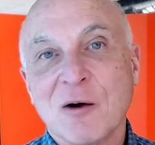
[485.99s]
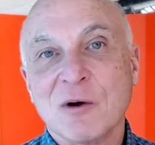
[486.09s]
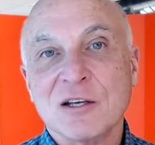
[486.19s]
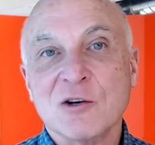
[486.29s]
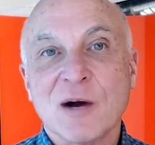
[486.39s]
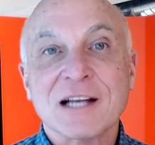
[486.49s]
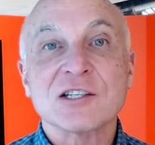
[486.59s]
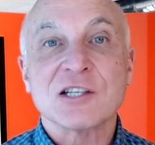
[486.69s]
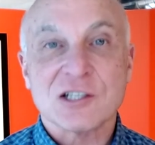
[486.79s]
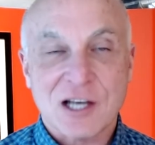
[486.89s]
what UX
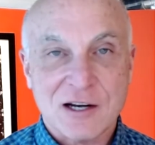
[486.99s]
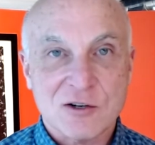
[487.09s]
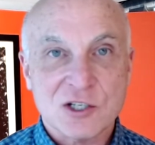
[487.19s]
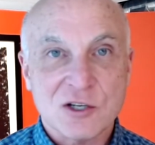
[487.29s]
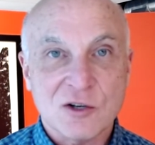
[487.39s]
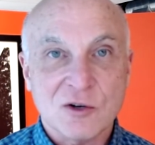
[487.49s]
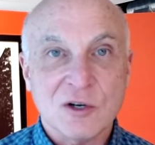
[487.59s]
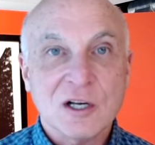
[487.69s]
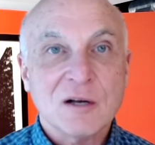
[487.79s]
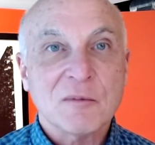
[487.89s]
designers do,
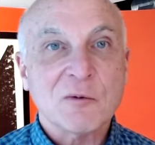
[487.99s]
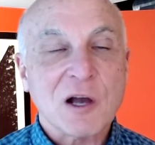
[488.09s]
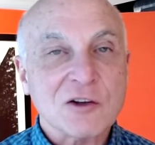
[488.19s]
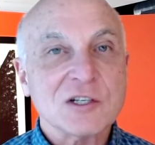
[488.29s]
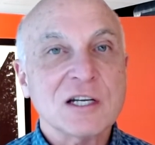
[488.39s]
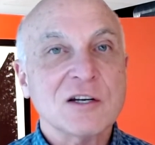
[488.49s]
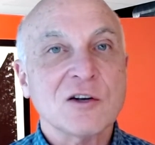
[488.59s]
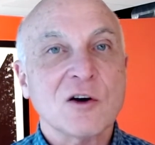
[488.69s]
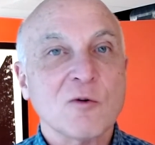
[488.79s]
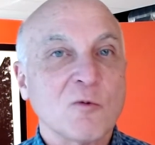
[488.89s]
but we also need to
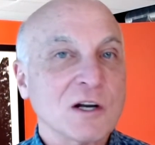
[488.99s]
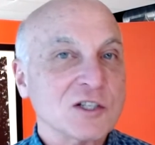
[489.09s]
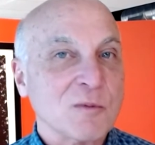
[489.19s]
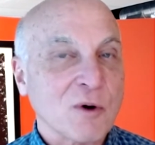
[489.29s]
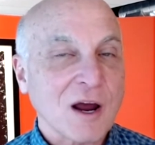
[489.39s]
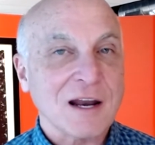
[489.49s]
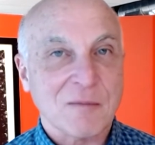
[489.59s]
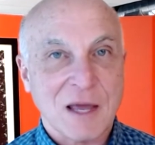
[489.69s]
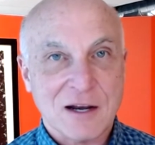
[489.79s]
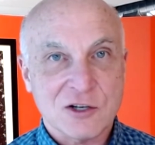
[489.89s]
know, what does the product
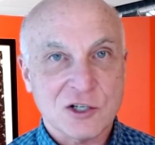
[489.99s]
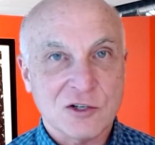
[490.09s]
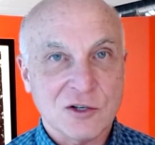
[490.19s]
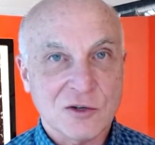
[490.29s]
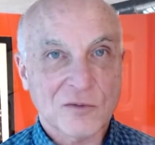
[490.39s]
manager do?